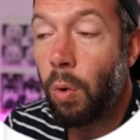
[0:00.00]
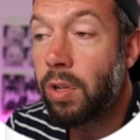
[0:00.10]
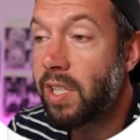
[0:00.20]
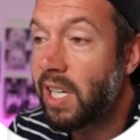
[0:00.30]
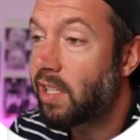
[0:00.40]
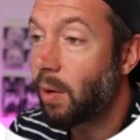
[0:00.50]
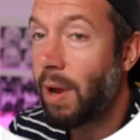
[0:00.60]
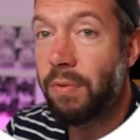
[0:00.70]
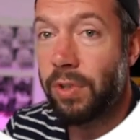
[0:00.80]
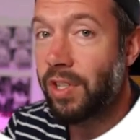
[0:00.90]
wanted. So
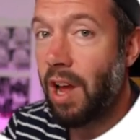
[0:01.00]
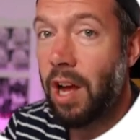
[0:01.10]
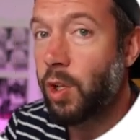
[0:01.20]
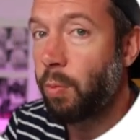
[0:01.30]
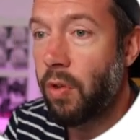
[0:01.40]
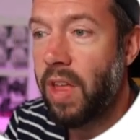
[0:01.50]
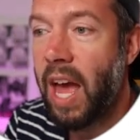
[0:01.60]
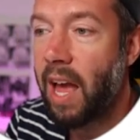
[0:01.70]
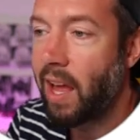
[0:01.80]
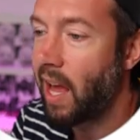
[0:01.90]
everyone starts up on
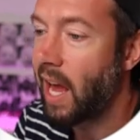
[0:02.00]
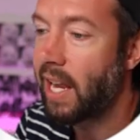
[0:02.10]
that.